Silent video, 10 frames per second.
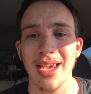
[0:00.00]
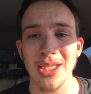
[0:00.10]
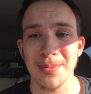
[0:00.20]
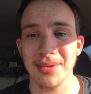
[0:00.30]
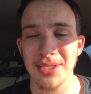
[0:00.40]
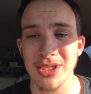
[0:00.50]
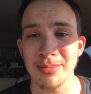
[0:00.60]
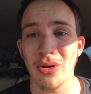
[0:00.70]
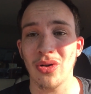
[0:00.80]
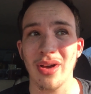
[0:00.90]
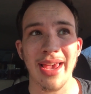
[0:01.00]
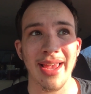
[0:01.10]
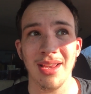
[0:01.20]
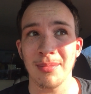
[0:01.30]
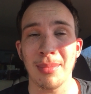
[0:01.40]
It's pretty small.
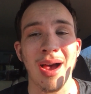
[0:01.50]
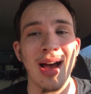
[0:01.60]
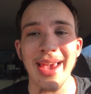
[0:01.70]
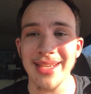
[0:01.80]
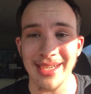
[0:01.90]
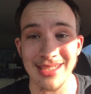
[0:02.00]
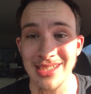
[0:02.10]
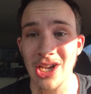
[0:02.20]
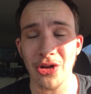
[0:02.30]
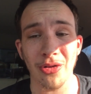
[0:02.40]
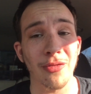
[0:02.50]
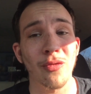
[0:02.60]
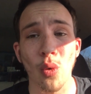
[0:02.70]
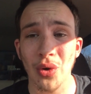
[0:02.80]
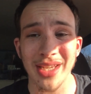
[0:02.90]
And behind it is another
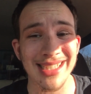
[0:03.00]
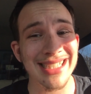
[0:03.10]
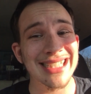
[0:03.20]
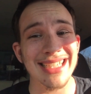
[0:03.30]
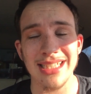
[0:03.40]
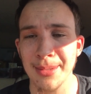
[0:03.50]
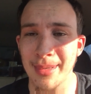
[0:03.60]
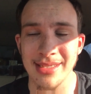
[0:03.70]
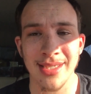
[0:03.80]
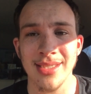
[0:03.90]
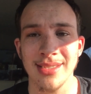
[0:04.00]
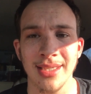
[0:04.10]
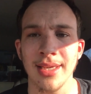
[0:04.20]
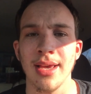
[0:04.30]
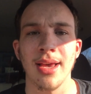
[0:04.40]
60 by
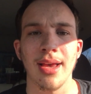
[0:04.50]
60